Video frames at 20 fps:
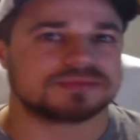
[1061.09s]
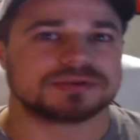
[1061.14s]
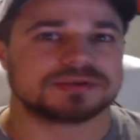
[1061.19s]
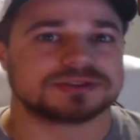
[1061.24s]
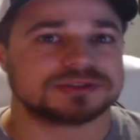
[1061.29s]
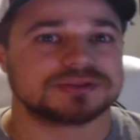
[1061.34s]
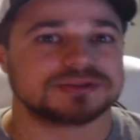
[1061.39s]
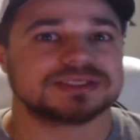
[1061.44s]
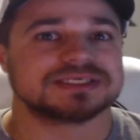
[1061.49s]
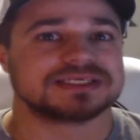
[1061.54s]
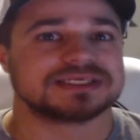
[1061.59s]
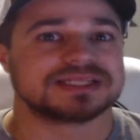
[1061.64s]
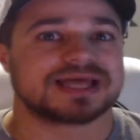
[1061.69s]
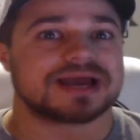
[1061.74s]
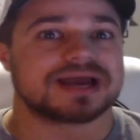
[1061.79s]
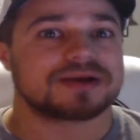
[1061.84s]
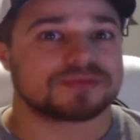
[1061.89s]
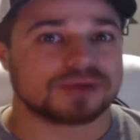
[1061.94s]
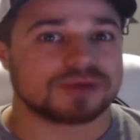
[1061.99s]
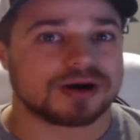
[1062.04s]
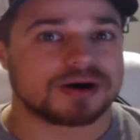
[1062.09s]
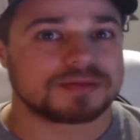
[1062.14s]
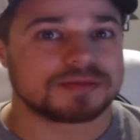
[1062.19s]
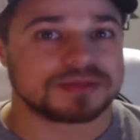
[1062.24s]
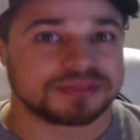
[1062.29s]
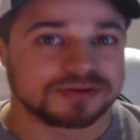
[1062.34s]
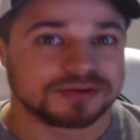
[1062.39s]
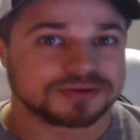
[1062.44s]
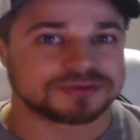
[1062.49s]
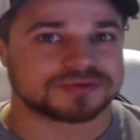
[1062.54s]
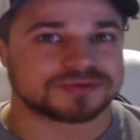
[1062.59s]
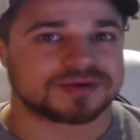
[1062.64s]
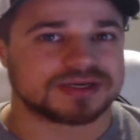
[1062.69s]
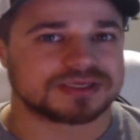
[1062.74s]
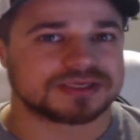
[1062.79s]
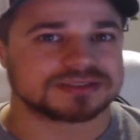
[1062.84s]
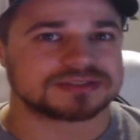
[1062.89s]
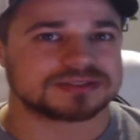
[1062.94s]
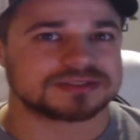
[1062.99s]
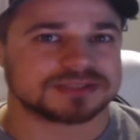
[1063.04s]
once you get into that realm and those
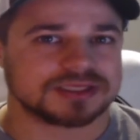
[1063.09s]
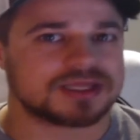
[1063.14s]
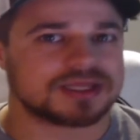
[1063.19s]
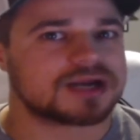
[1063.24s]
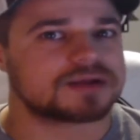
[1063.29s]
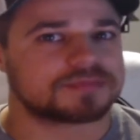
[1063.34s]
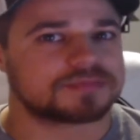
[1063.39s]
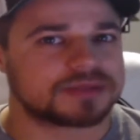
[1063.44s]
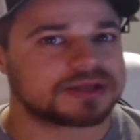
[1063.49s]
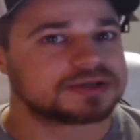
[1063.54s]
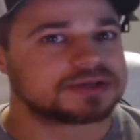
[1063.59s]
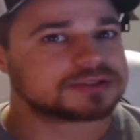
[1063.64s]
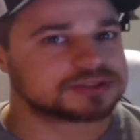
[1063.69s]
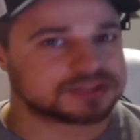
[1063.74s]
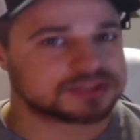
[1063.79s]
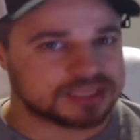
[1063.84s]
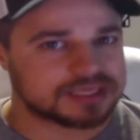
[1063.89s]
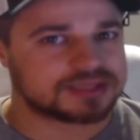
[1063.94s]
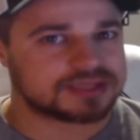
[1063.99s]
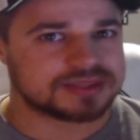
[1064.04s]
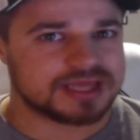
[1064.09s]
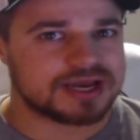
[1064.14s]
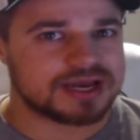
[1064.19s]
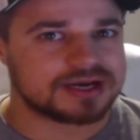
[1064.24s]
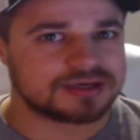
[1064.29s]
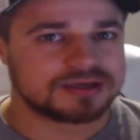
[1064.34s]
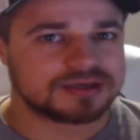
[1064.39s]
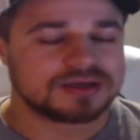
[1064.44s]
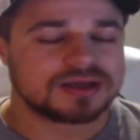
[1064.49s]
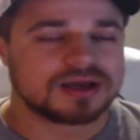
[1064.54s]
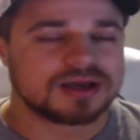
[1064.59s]
ranks, there's a lot of players like that.